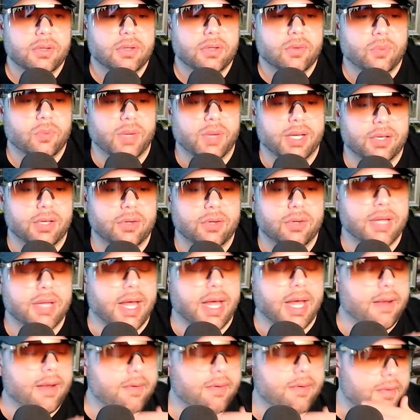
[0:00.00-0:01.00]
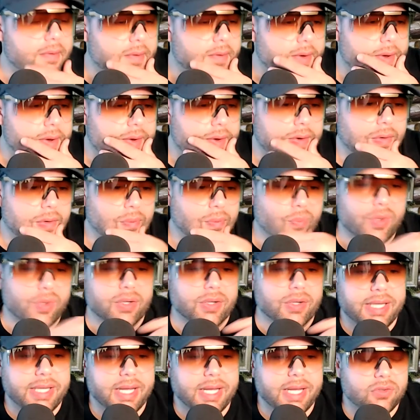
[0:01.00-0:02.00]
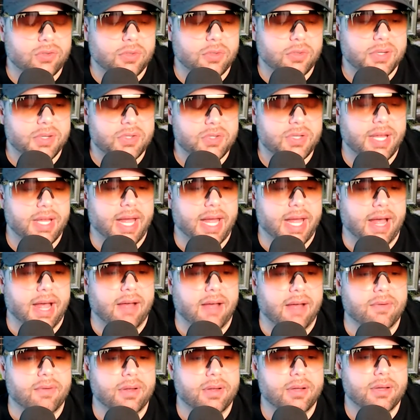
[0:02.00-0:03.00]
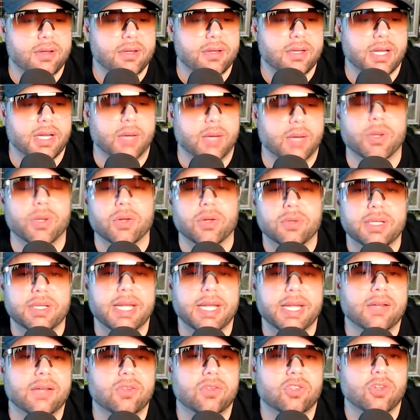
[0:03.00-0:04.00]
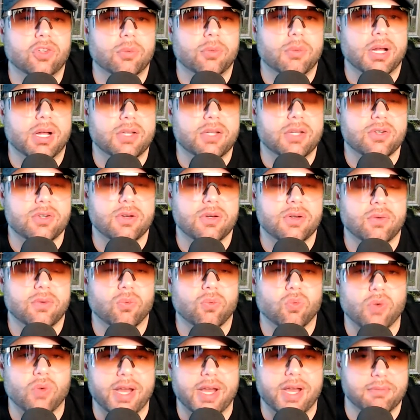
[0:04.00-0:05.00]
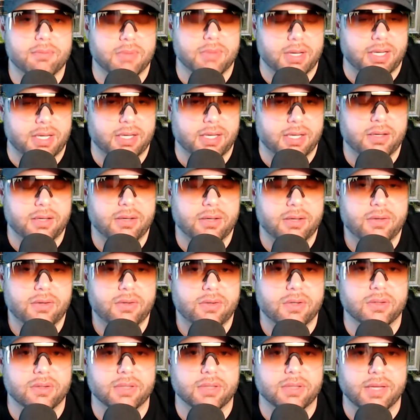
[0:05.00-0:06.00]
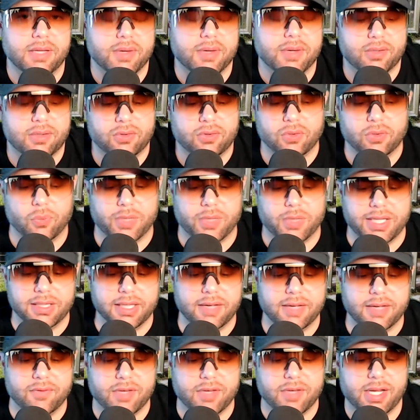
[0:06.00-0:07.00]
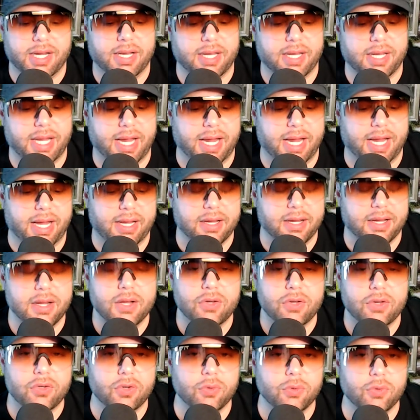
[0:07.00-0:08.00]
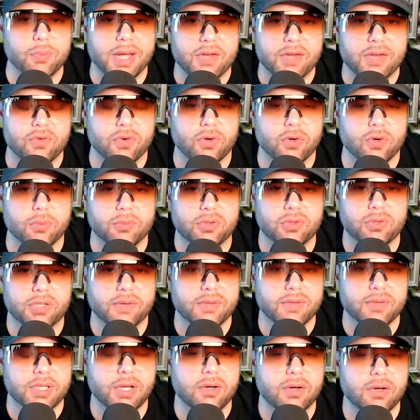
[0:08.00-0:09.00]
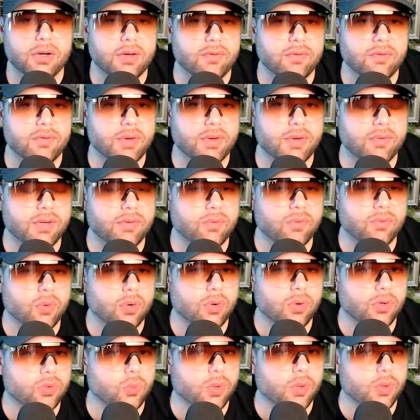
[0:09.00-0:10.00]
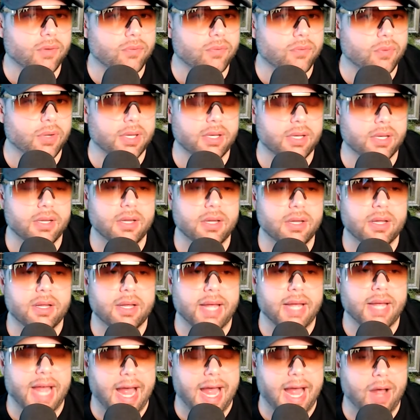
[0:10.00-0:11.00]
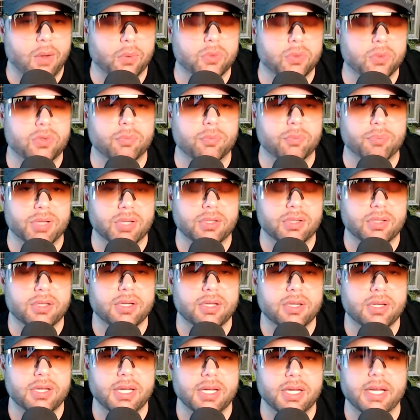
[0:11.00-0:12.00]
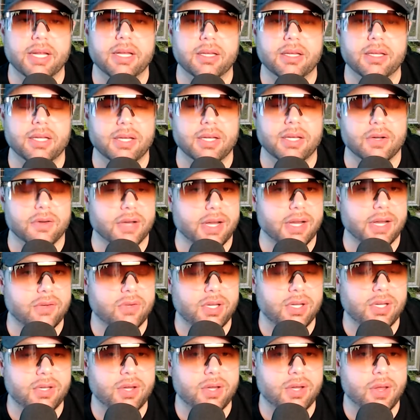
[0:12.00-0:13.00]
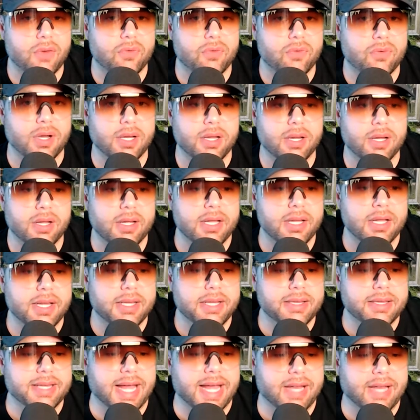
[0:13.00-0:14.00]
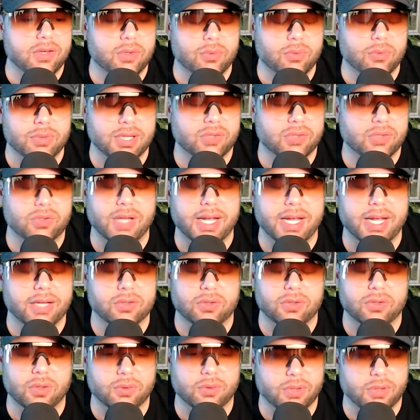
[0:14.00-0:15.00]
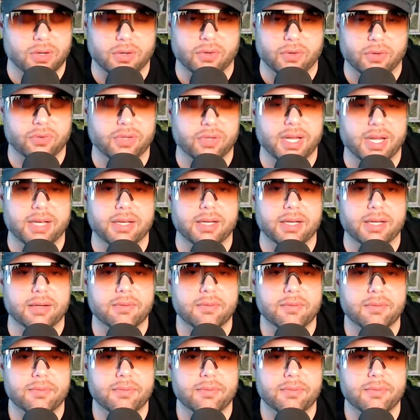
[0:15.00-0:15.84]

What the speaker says: We had to do that. We only had so much to have, and we only had so much rent money to live in. So we lived in a 2-bedroom, 754 square foot house built in the year 1900 that to this day is no longer standing.